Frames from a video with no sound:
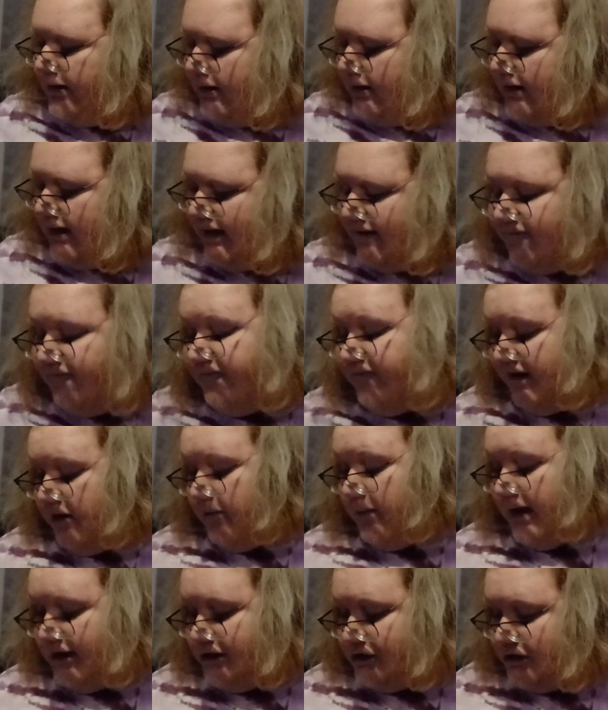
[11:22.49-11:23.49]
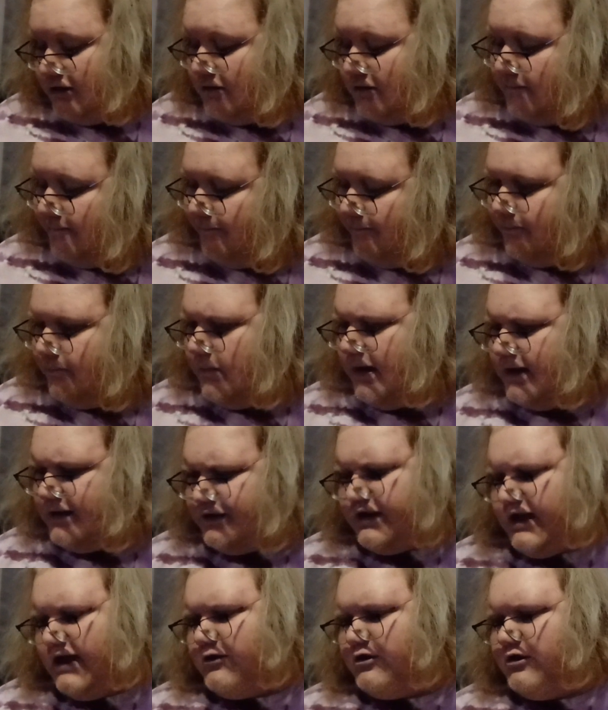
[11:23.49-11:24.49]
like, Funimation,
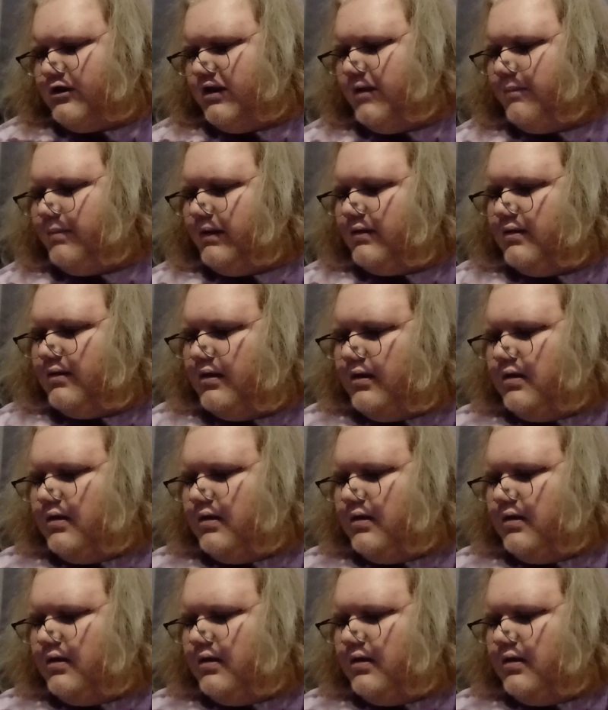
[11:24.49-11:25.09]
essentially, but